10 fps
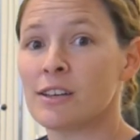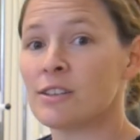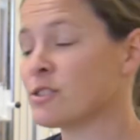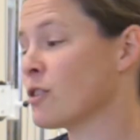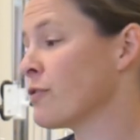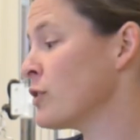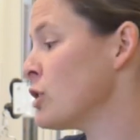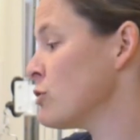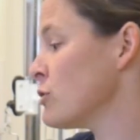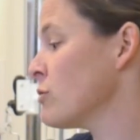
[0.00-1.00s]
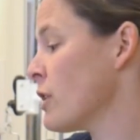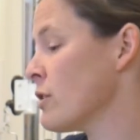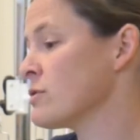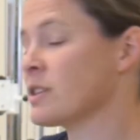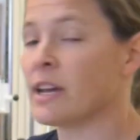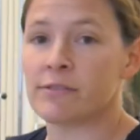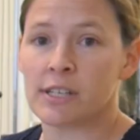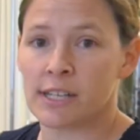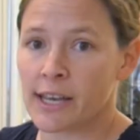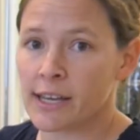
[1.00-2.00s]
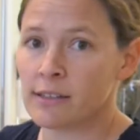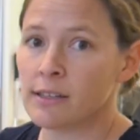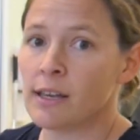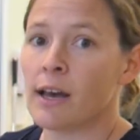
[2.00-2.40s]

So if you do those every day,